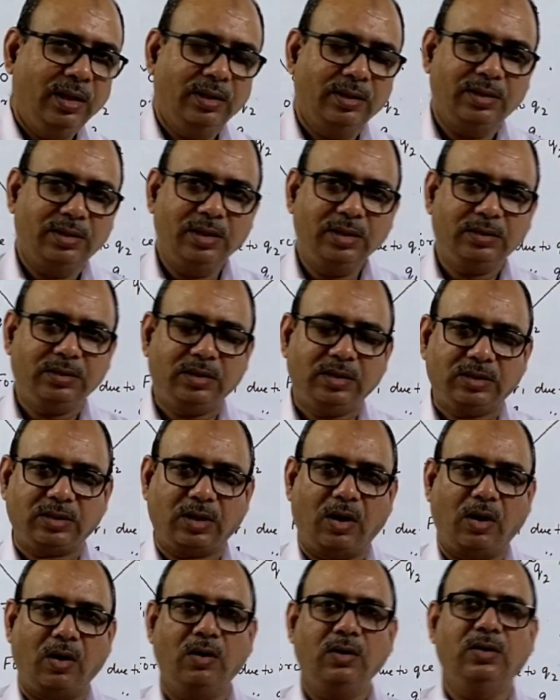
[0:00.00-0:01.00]
This is
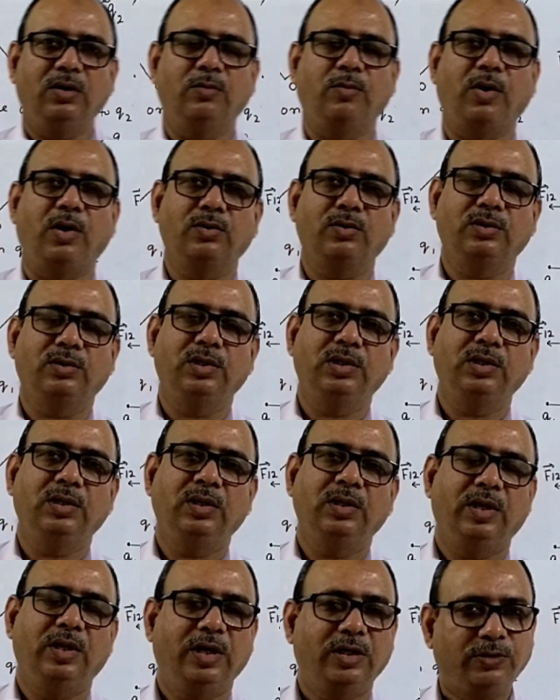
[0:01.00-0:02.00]
all about the
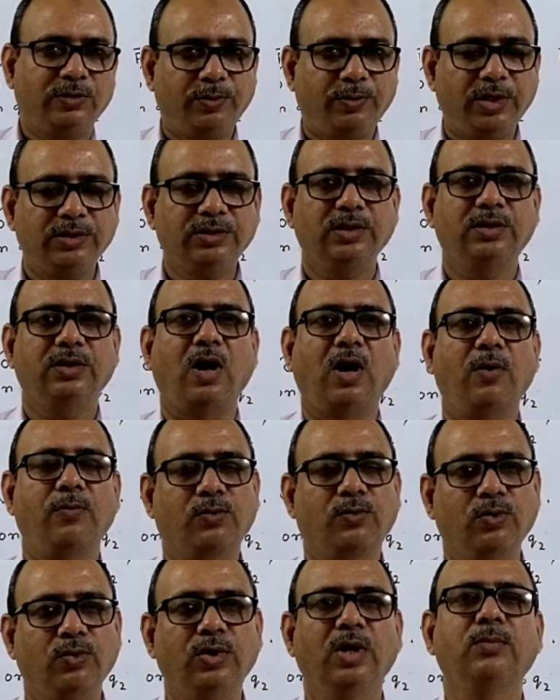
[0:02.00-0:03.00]
expression of
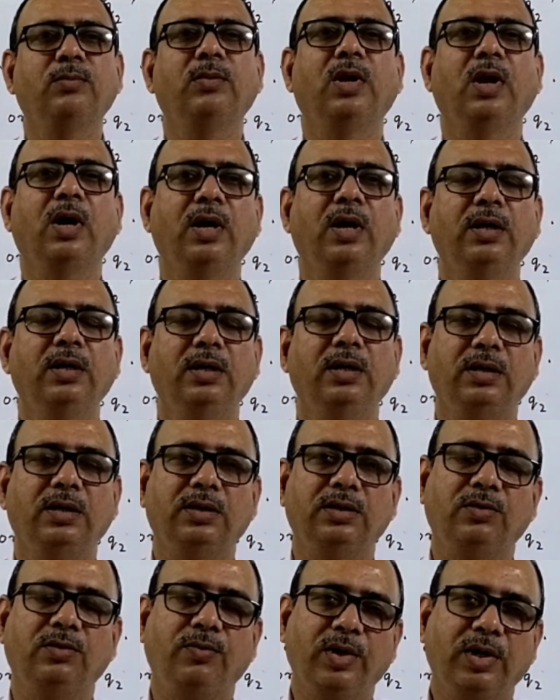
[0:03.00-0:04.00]
Coulomb law in
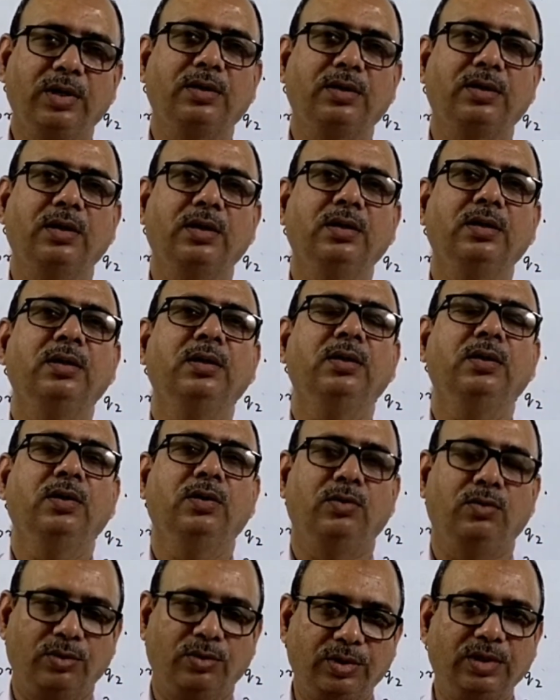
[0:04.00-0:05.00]
the vector
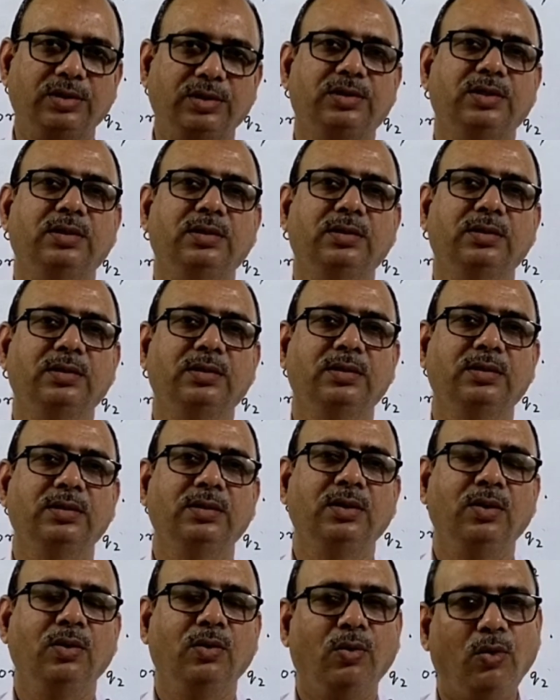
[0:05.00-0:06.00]
notation.
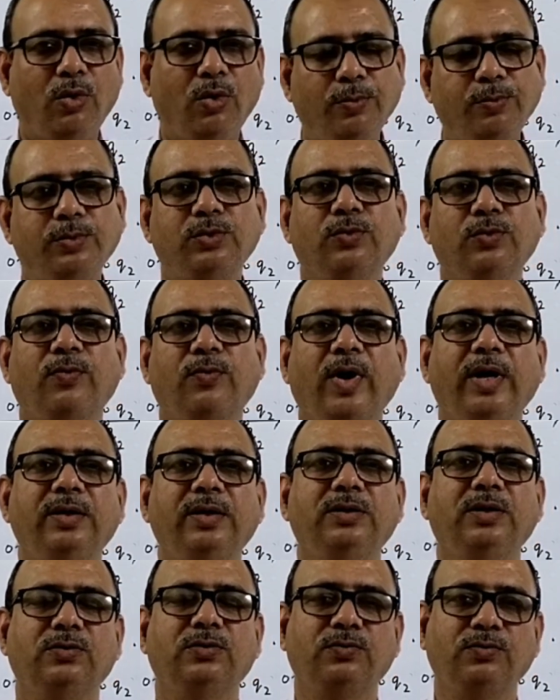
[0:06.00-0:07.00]
Hope you find
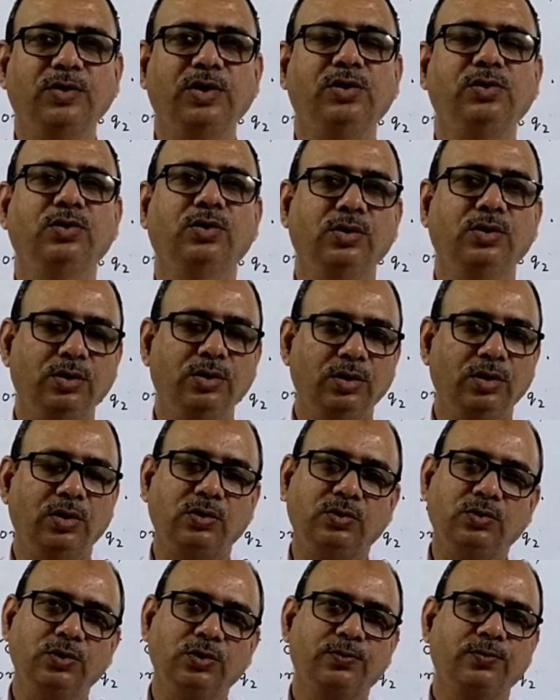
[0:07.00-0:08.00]
this video
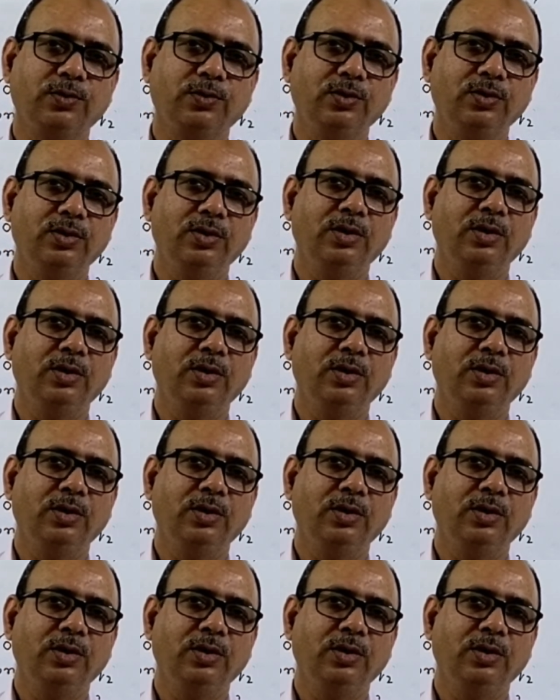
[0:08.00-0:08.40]
useful.